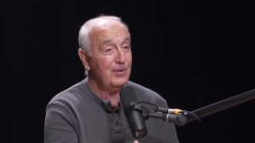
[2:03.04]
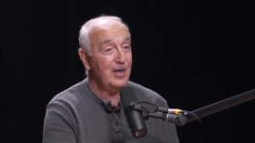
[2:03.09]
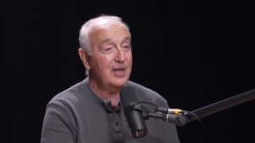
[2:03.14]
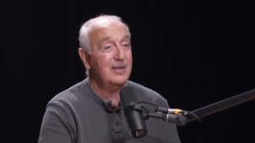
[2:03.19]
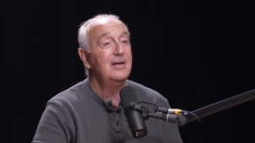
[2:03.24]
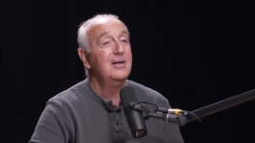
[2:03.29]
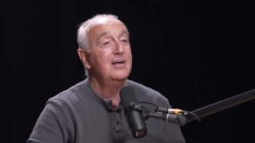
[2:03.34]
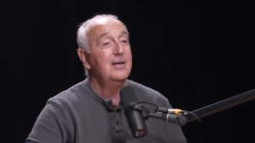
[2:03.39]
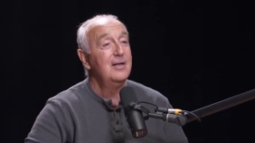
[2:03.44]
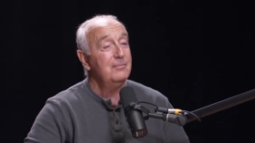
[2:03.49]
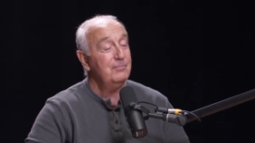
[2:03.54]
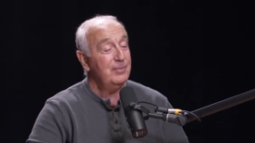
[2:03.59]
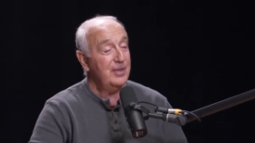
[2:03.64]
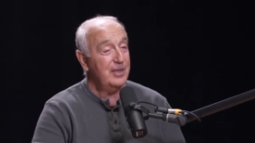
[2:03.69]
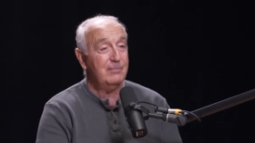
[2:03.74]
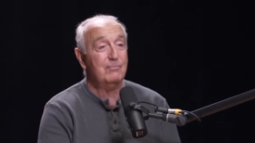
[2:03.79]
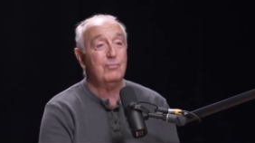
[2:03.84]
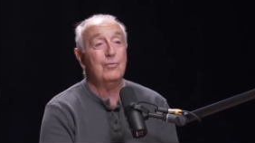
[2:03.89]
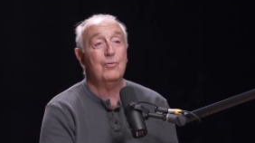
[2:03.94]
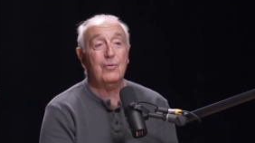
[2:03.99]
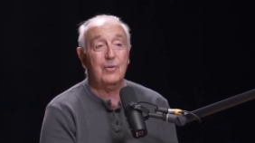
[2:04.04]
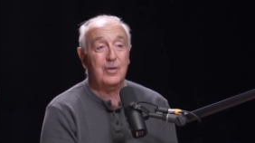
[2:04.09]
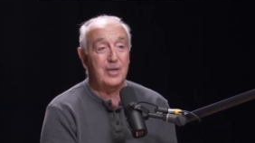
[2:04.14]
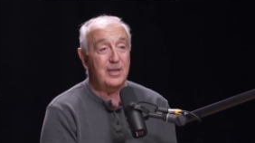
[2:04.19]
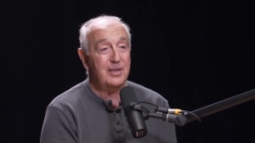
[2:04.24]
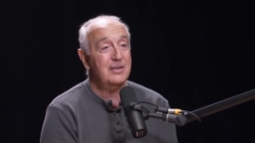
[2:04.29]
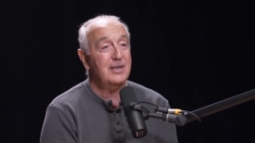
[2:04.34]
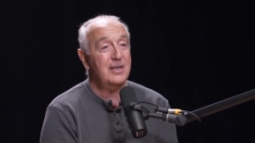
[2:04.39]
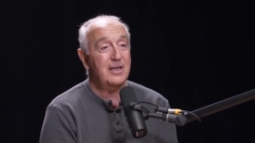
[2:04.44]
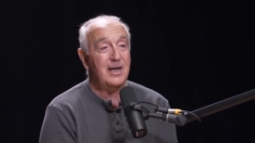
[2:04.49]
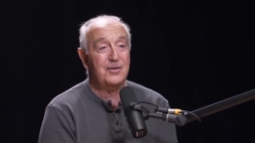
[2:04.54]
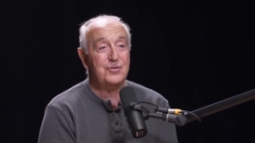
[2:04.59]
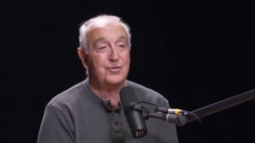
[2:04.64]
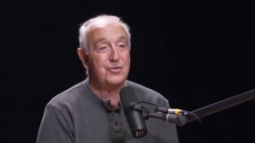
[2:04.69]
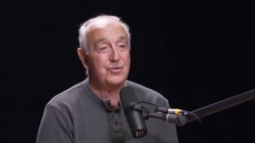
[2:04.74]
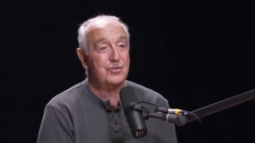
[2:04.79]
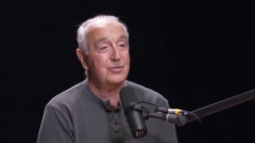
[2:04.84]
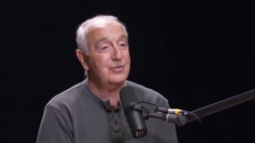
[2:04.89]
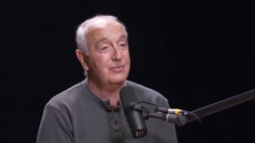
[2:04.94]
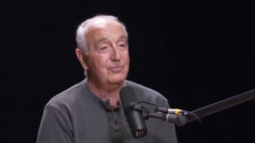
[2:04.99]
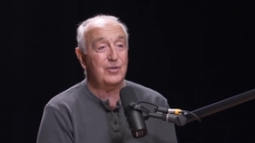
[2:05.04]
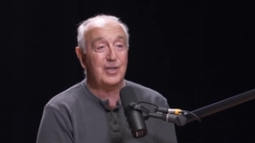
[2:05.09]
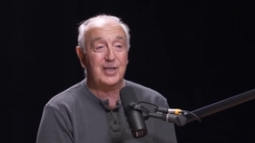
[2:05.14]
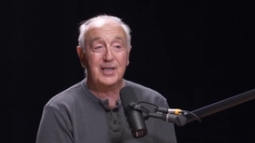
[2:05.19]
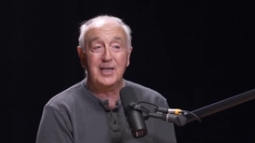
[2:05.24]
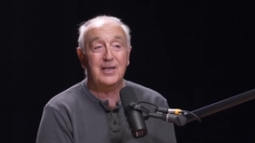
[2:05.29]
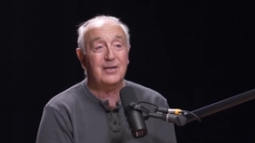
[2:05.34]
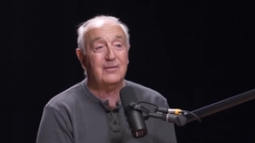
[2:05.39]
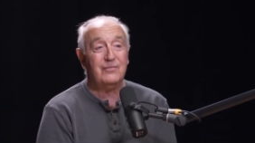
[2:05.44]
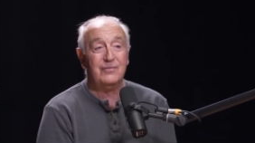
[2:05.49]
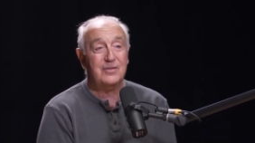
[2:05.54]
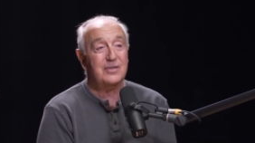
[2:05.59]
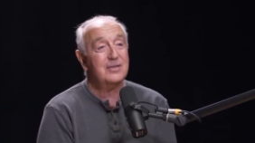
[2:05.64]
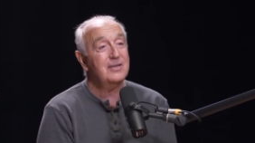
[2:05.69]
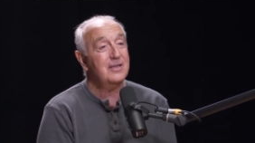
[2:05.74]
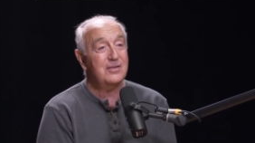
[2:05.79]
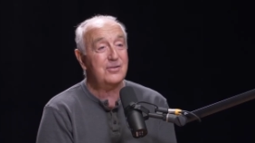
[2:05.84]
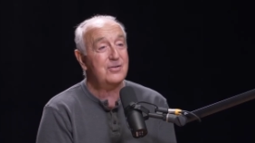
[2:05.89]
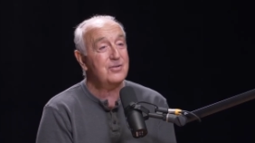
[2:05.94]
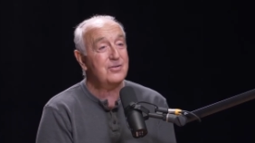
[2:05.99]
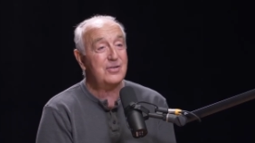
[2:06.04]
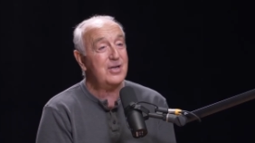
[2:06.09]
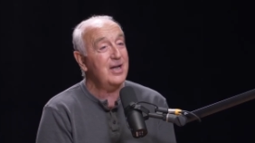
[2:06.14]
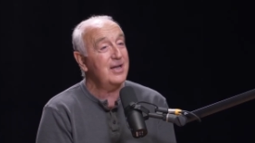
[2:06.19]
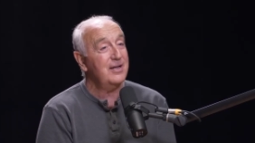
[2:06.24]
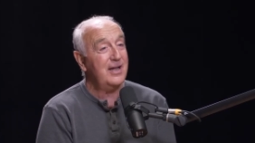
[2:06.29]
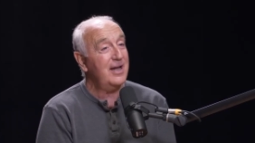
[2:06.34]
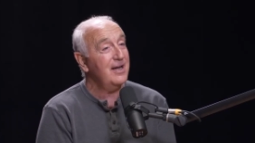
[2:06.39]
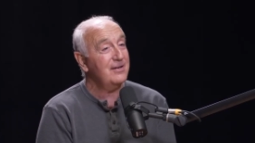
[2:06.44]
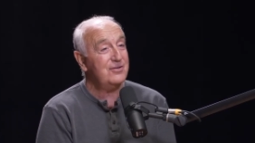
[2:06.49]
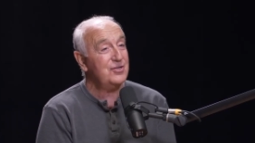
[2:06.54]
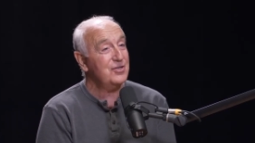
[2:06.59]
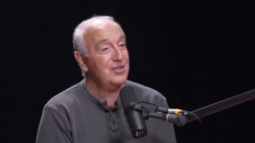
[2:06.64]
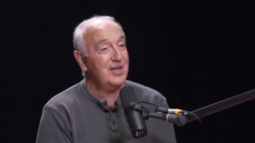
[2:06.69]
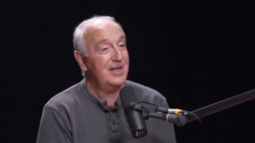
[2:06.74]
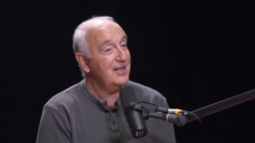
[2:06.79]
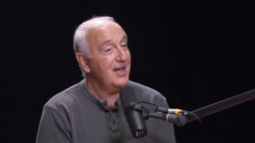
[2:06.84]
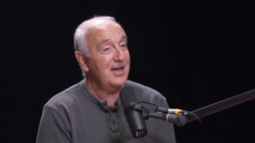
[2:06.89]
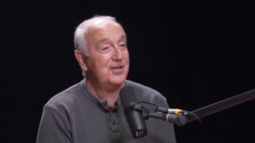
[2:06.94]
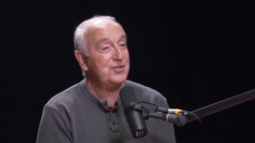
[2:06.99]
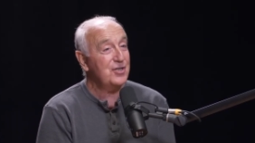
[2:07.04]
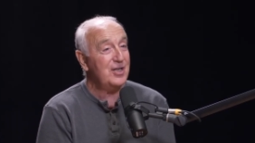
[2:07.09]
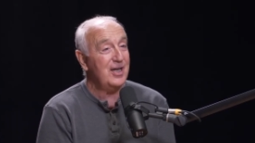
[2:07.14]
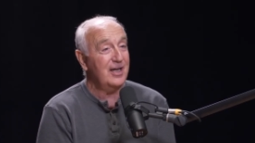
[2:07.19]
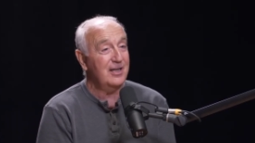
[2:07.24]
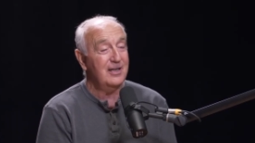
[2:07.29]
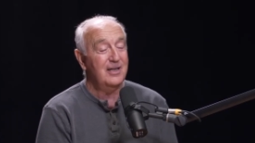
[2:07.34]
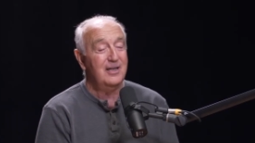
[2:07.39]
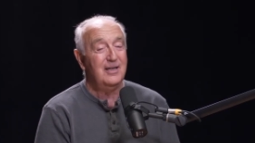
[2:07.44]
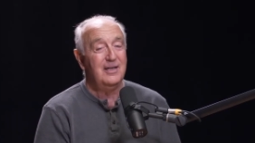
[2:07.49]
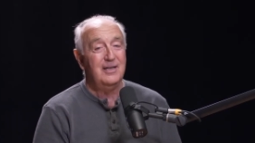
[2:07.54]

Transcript: about being born in as with a gift and and that's and that's it.